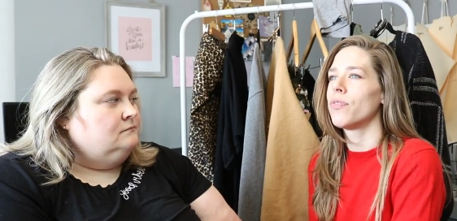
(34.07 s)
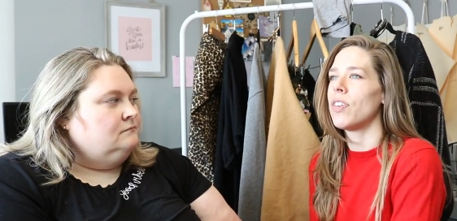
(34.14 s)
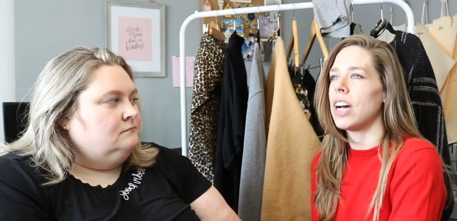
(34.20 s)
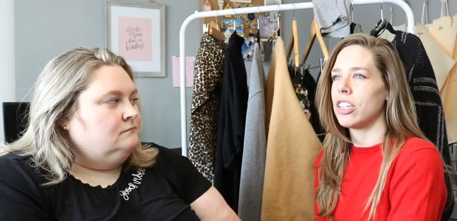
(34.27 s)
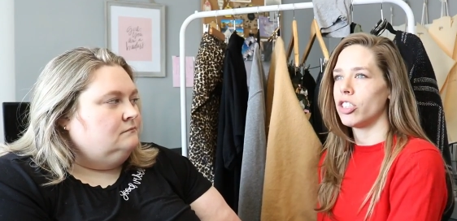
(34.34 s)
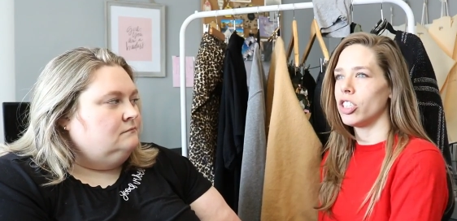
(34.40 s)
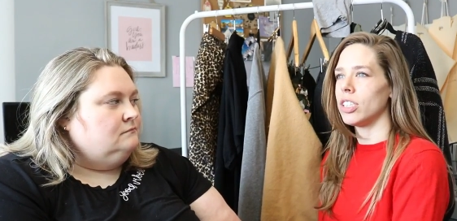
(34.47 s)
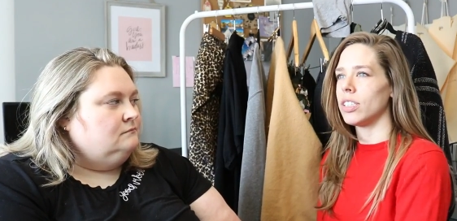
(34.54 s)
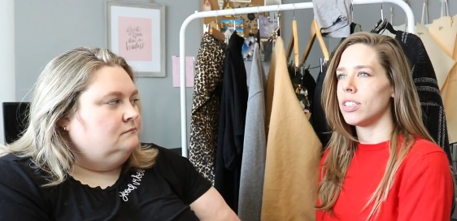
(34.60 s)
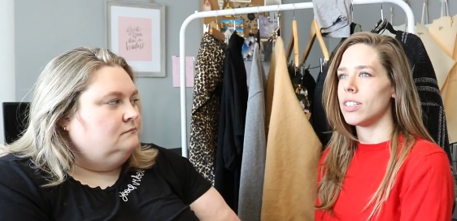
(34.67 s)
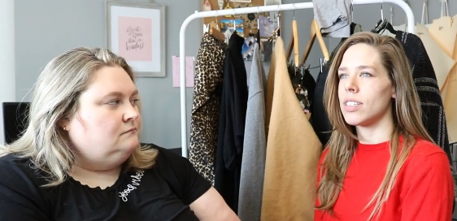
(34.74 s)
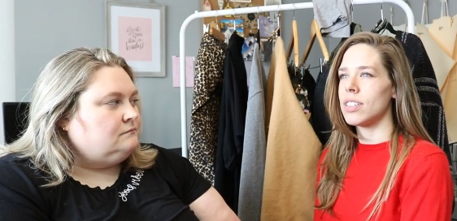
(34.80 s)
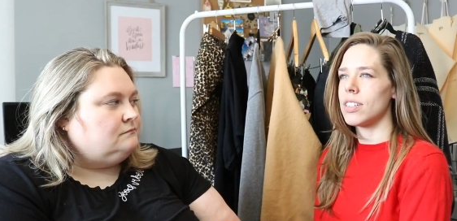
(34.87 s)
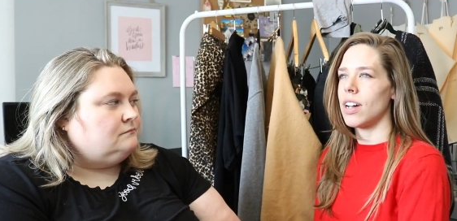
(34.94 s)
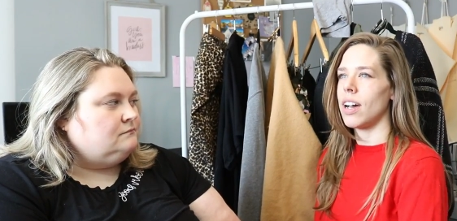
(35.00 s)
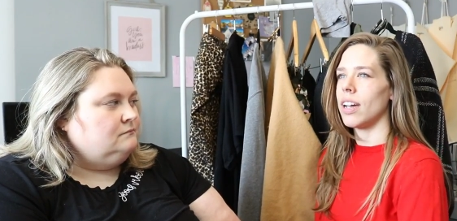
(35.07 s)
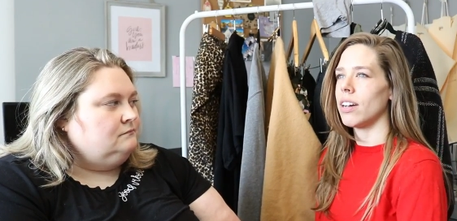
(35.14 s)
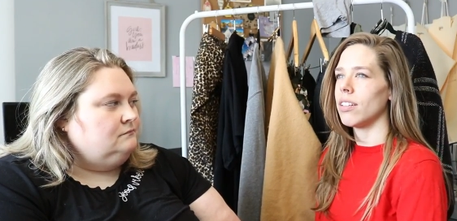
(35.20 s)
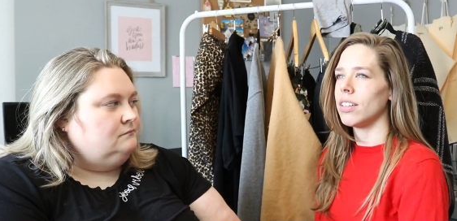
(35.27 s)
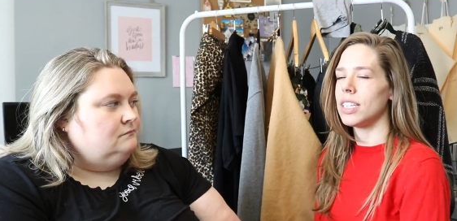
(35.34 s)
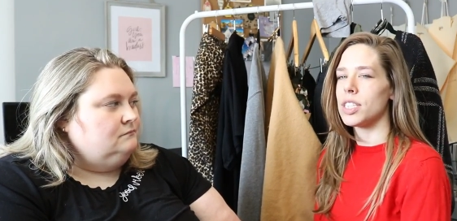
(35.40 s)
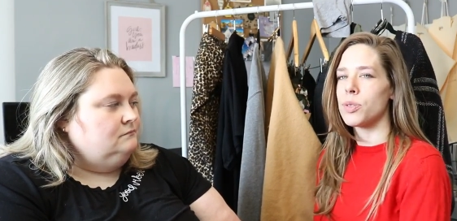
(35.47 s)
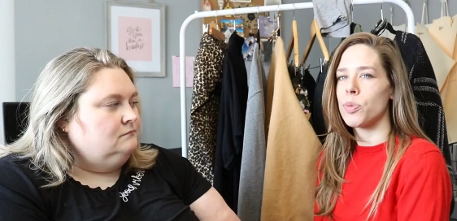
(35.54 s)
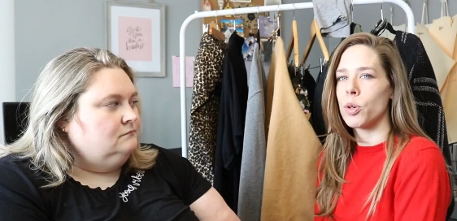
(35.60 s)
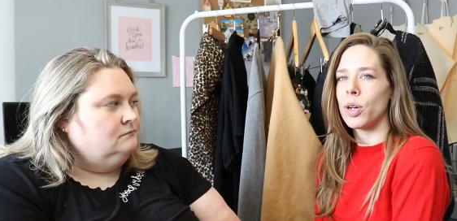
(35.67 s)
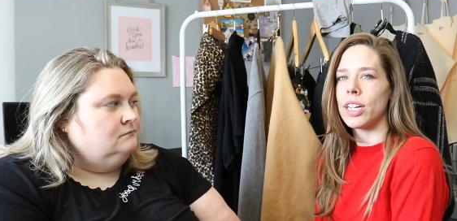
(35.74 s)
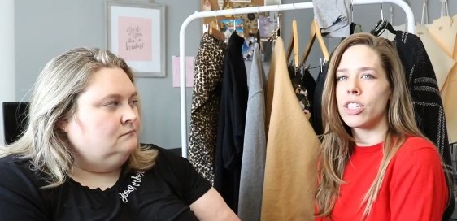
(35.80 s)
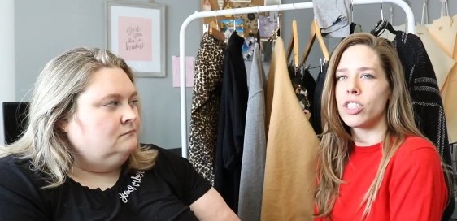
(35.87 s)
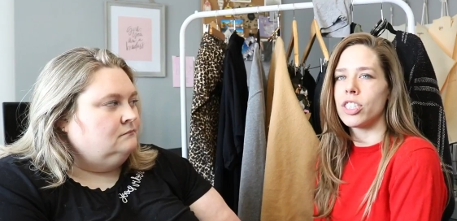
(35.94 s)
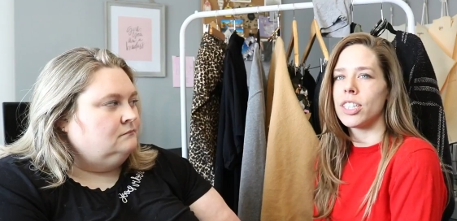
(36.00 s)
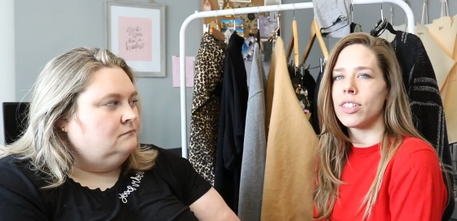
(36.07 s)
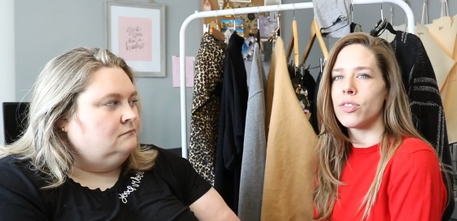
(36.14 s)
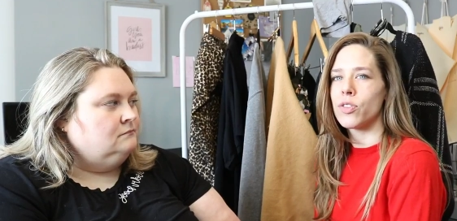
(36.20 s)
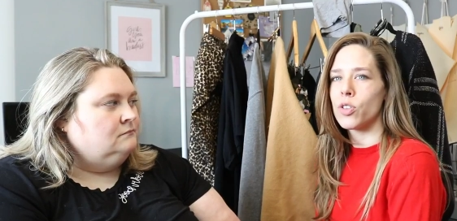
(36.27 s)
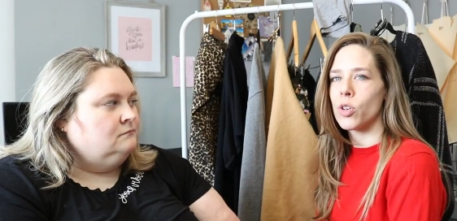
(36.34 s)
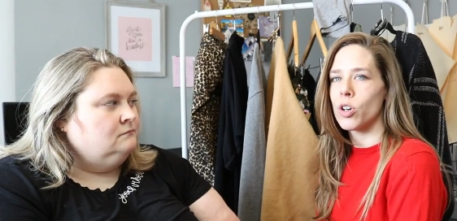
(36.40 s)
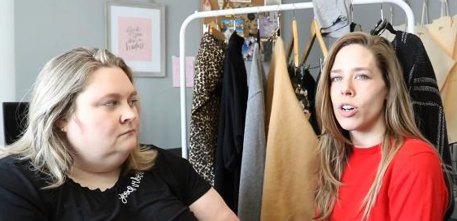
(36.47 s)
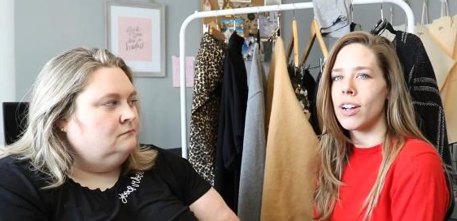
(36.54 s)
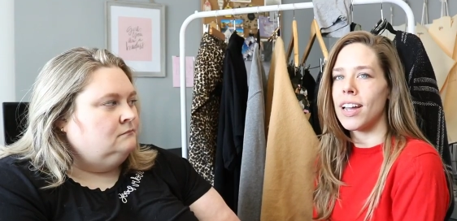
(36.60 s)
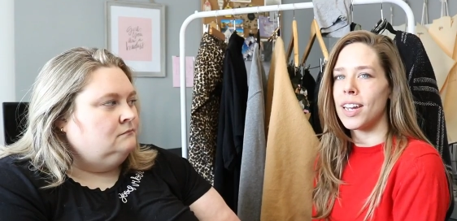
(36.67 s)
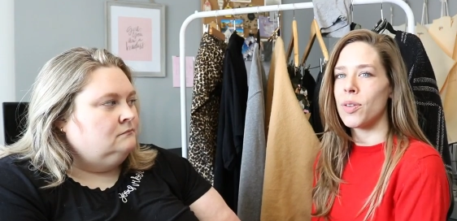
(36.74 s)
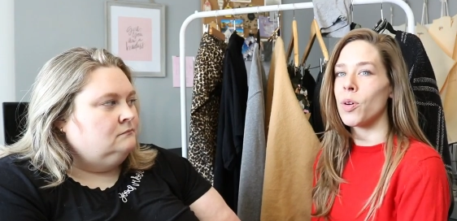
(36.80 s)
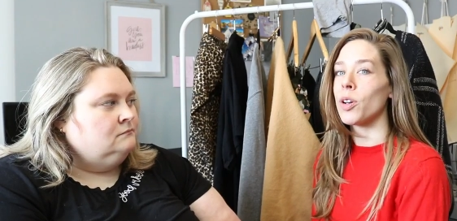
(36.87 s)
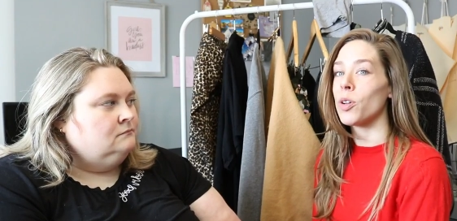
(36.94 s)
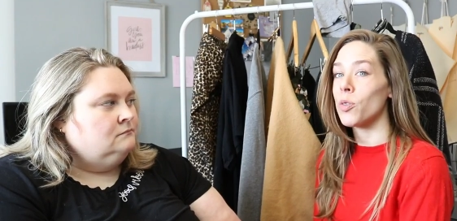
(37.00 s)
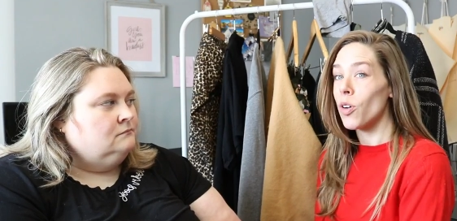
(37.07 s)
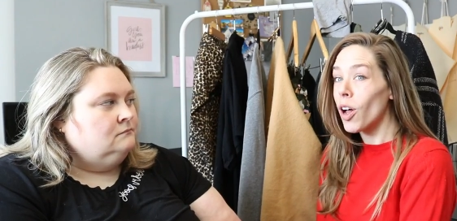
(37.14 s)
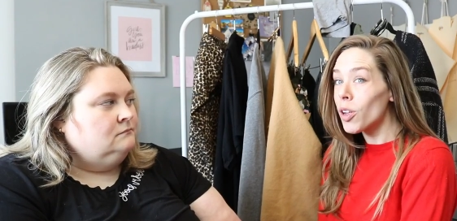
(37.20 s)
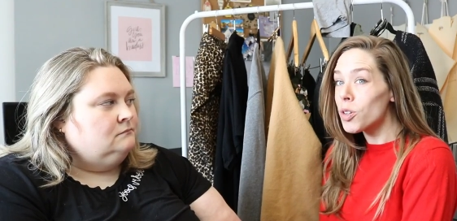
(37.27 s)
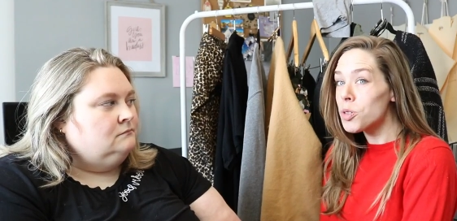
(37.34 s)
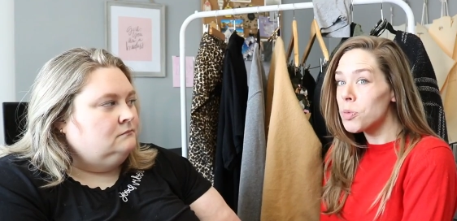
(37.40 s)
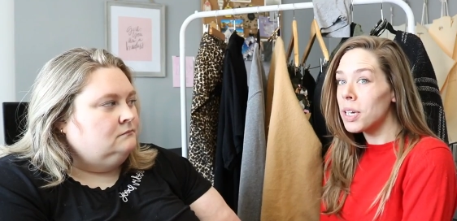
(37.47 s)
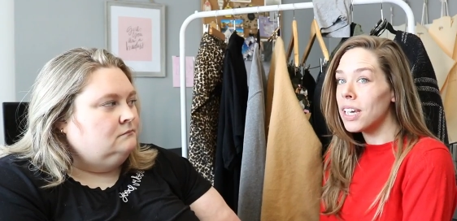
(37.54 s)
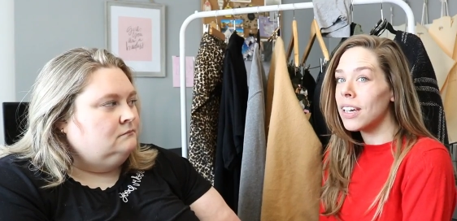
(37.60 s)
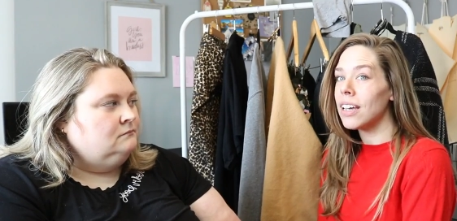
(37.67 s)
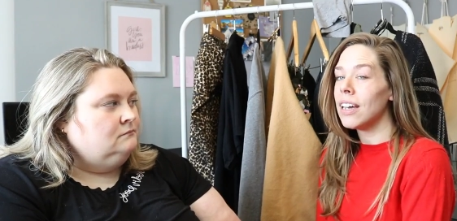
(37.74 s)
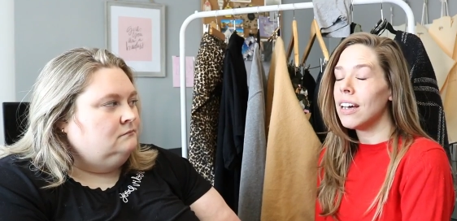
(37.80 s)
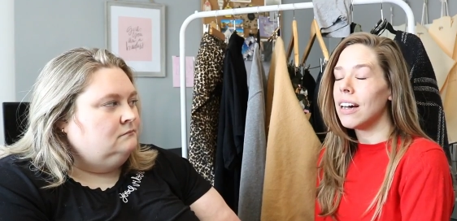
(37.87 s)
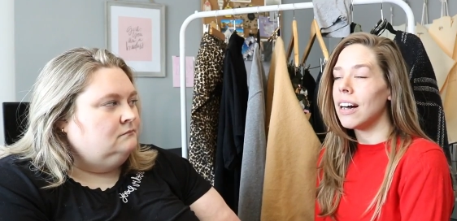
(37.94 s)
Speaker 1: fashion style inspiration for anyone who follows me.